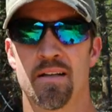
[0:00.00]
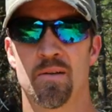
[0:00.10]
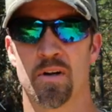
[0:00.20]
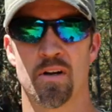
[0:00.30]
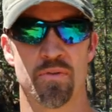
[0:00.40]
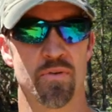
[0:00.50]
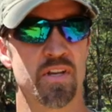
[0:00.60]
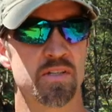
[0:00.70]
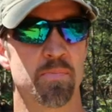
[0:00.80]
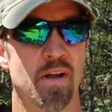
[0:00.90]
We're gonna go through
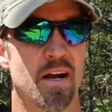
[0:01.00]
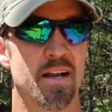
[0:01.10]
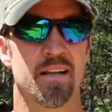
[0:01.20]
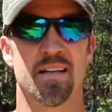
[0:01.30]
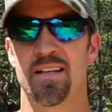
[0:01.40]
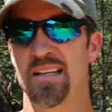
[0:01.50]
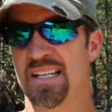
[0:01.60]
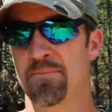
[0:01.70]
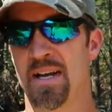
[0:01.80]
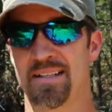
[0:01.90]
this plot,
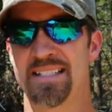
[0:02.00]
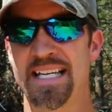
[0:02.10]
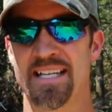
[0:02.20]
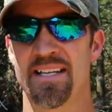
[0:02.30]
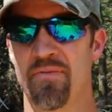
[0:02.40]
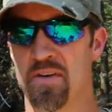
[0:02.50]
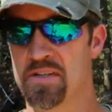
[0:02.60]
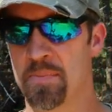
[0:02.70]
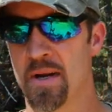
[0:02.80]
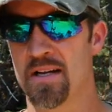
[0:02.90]
about 10 different
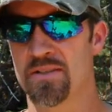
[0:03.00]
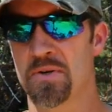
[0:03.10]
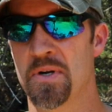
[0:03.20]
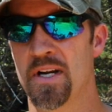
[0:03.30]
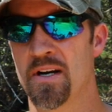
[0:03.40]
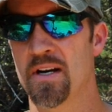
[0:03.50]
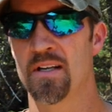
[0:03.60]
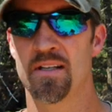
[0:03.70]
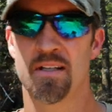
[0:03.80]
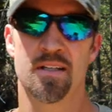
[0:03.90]
spots through here,
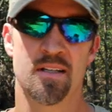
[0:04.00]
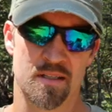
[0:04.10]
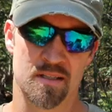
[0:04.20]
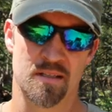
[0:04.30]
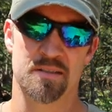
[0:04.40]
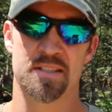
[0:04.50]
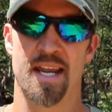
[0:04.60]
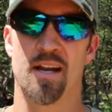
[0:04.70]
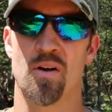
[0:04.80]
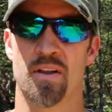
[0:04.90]

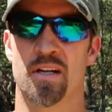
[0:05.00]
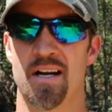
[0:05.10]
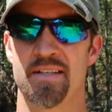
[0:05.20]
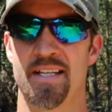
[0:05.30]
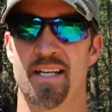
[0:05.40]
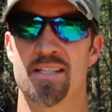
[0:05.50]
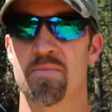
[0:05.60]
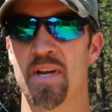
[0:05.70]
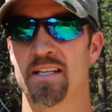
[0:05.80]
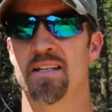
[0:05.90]
take all the contents,
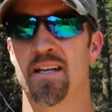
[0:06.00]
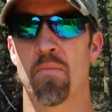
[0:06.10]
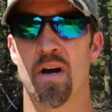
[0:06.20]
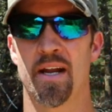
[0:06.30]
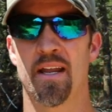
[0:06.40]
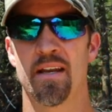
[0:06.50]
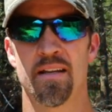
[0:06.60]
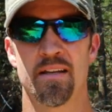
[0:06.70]
mix it in a bucket,